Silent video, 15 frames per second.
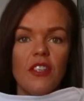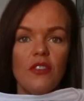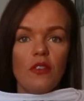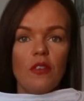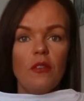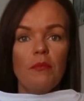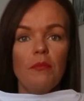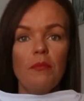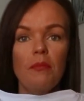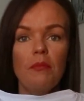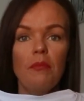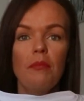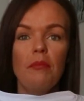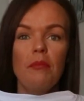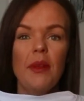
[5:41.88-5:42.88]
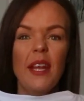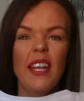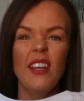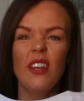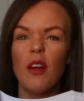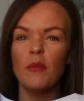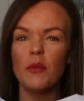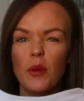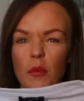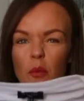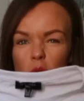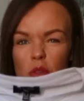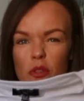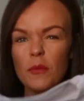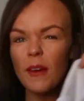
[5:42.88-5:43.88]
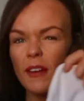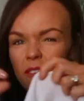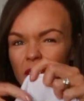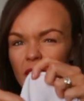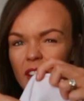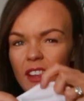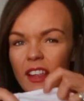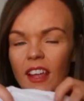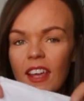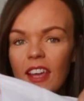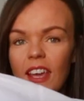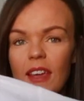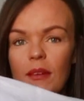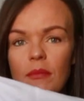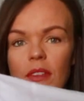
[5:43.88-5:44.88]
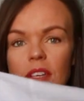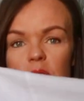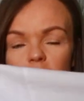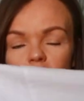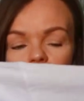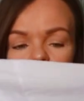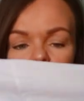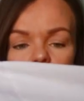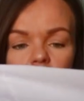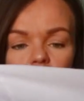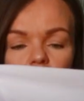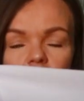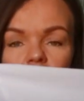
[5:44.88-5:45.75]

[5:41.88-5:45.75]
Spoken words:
to sort of brighten up your wardrobe, I feel. This one is just sort